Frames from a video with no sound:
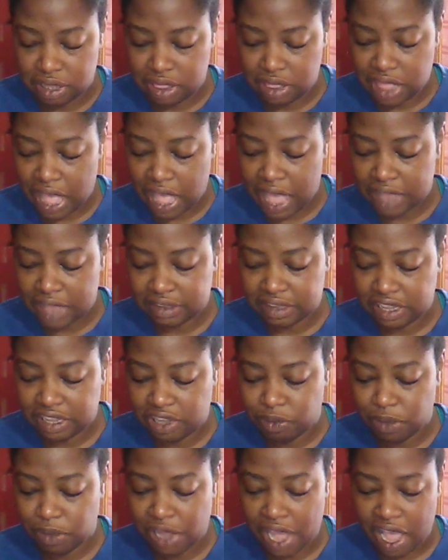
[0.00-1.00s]

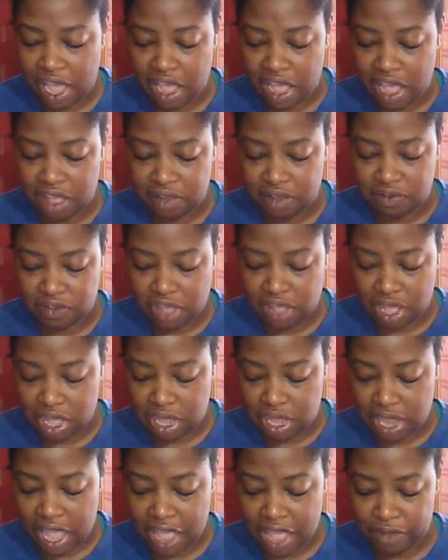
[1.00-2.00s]
lastly, we have
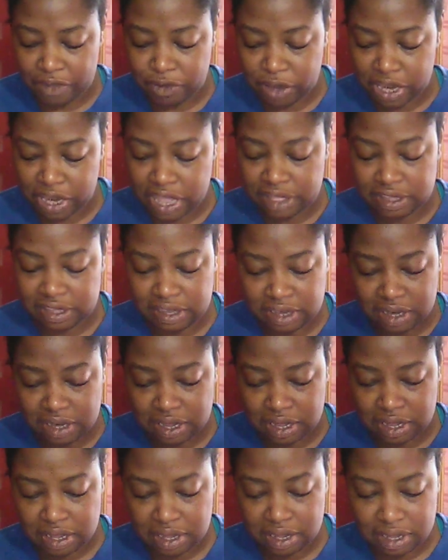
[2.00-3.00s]

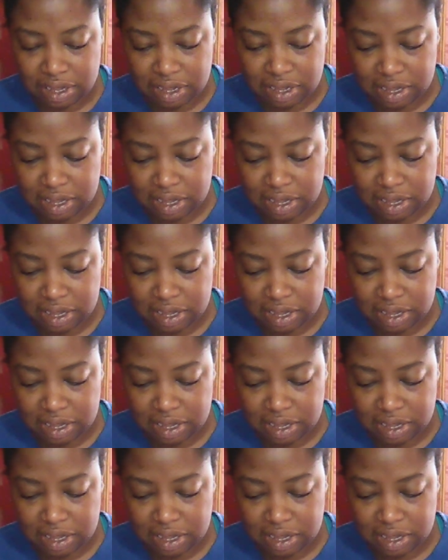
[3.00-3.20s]
Afro-Latina